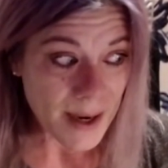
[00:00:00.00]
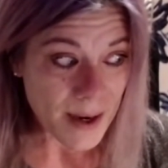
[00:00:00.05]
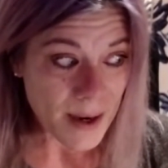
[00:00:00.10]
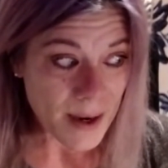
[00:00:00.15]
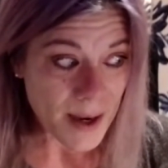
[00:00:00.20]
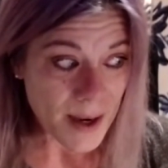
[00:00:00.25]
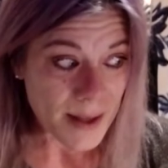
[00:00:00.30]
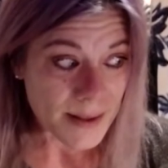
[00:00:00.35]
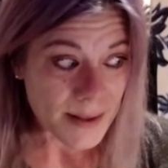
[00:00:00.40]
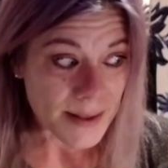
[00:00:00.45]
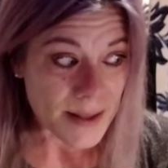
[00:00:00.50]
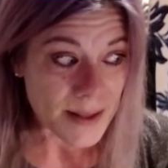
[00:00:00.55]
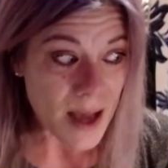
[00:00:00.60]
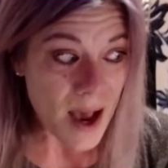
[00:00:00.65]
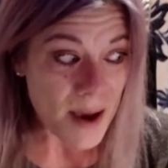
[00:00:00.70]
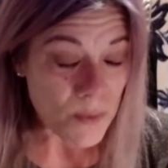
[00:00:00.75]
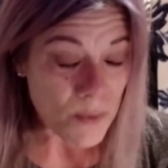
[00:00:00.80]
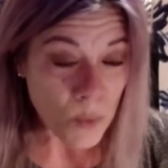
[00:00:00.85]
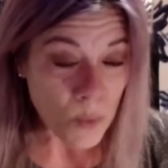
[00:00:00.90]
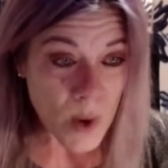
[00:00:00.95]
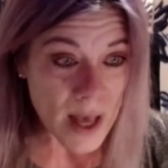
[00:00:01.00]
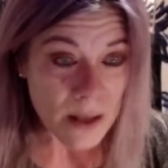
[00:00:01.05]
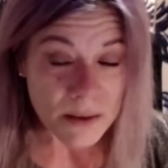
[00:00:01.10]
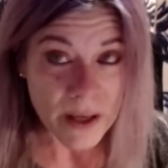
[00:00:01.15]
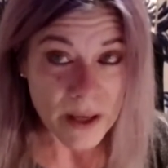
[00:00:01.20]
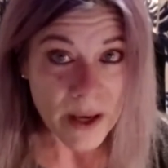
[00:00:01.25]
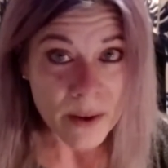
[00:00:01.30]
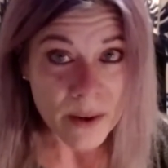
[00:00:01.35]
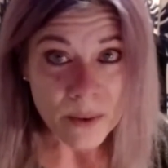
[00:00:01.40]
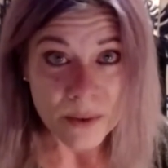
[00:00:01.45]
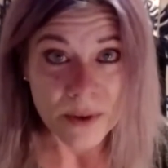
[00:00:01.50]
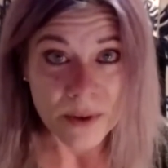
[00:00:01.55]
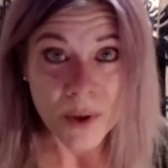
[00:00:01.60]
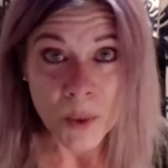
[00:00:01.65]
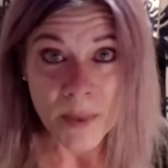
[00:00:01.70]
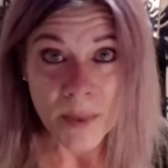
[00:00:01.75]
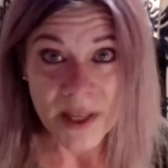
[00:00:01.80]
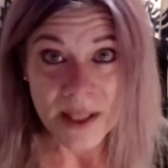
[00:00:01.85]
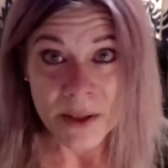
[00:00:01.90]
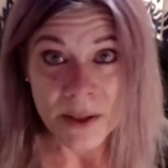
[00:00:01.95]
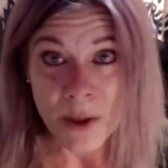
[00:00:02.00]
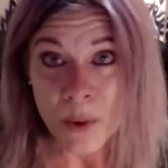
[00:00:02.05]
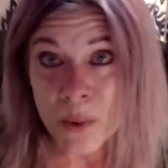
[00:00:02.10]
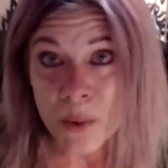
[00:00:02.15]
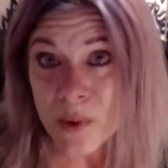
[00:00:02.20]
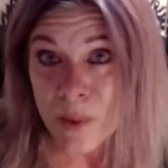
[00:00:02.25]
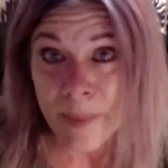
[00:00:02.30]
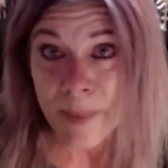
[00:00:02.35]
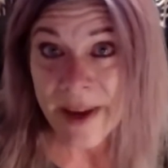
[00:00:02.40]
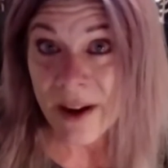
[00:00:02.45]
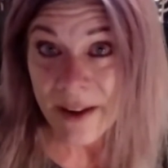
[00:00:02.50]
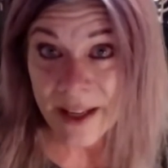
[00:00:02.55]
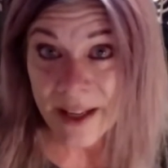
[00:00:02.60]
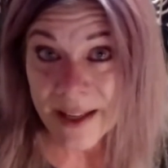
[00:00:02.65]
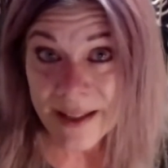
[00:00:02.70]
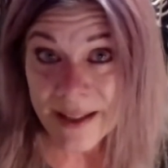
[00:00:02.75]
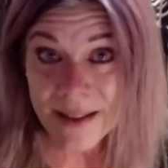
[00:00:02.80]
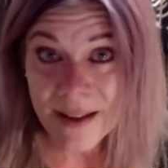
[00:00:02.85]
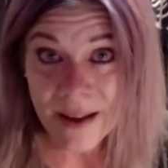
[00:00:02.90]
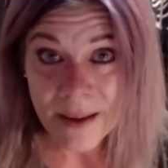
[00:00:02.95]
it's not well known. Nobody knows about it.